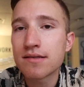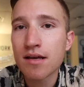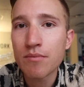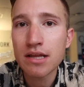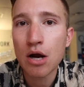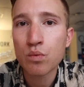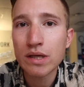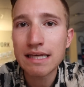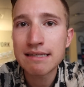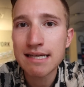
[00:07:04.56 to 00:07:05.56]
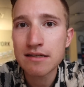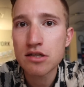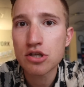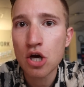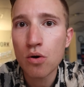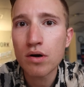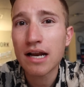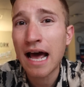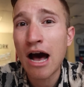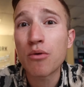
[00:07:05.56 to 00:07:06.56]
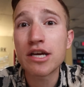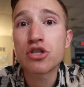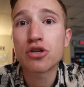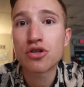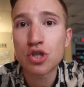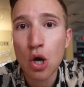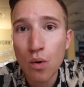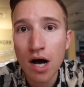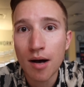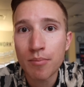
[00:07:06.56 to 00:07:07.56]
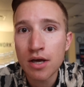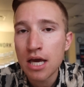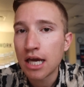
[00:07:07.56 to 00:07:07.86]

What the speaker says: something that really sets the tone on how they should show up.